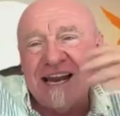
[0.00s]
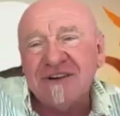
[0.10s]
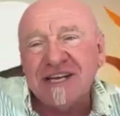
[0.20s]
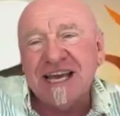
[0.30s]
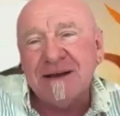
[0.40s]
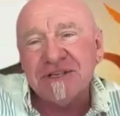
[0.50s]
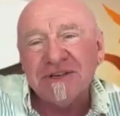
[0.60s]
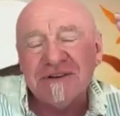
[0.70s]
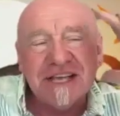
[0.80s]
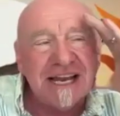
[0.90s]
And it would kept
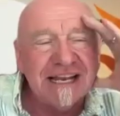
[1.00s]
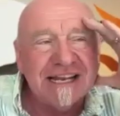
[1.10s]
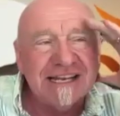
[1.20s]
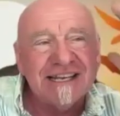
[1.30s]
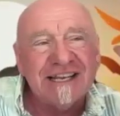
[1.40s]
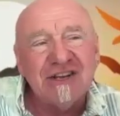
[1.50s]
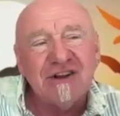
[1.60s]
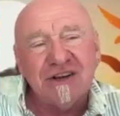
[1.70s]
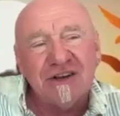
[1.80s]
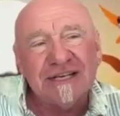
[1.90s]
doing that. And it didn't,
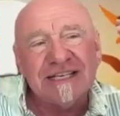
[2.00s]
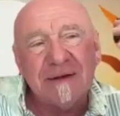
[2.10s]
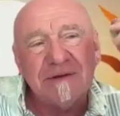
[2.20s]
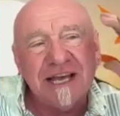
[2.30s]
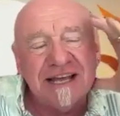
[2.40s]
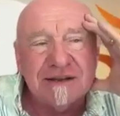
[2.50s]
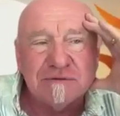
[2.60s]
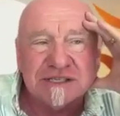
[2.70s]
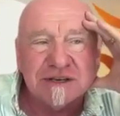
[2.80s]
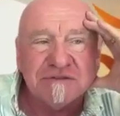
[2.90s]
the only time it
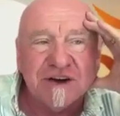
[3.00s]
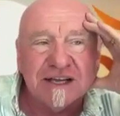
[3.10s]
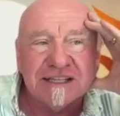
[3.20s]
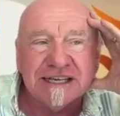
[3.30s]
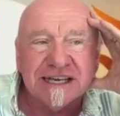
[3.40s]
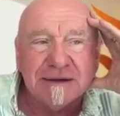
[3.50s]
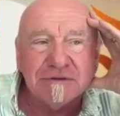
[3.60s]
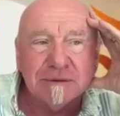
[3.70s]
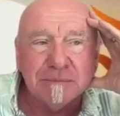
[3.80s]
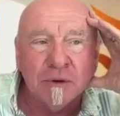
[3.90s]
ended was that finally it
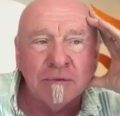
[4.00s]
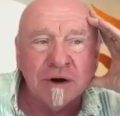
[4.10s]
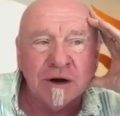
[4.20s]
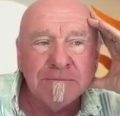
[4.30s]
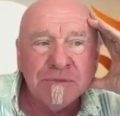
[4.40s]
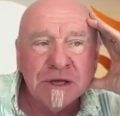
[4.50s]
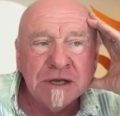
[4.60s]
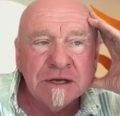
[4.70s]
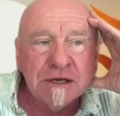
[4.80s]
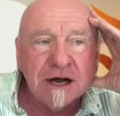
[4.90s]
came to a point where
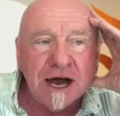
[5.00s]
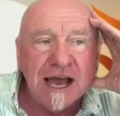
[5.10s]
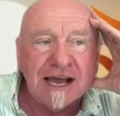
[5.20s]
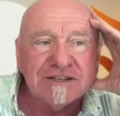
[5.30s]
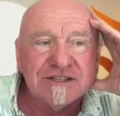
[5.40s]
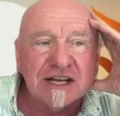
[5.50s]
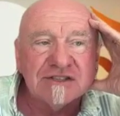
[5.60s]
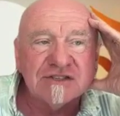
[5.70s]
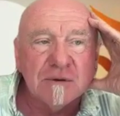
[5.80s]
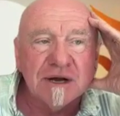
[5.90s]
I had
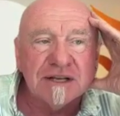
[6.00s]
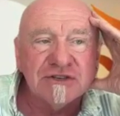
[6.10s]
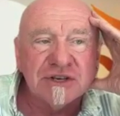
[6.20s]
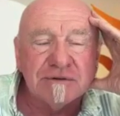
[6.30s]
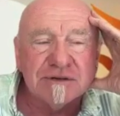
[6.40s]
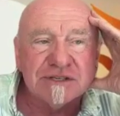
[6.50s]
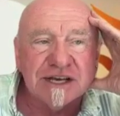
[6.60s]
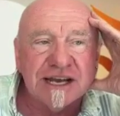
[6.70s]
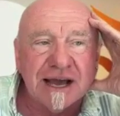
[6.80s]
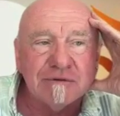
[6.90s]
done so much, and I was
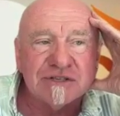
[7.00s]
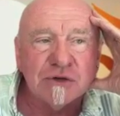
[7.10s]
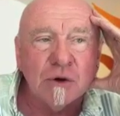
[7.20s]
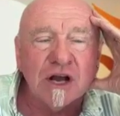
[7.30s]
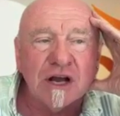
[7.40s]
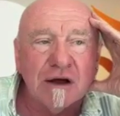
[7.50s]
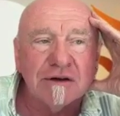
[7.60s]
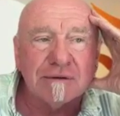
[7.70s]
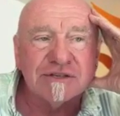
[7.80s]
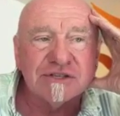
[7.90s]

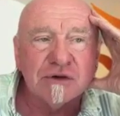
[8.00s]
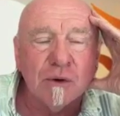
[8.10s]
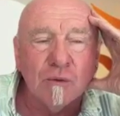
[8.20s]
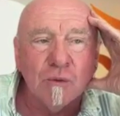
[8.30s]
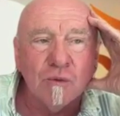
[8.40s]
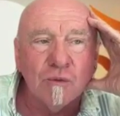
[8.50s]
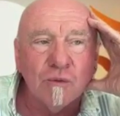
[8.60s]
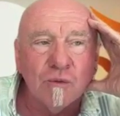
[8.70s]
so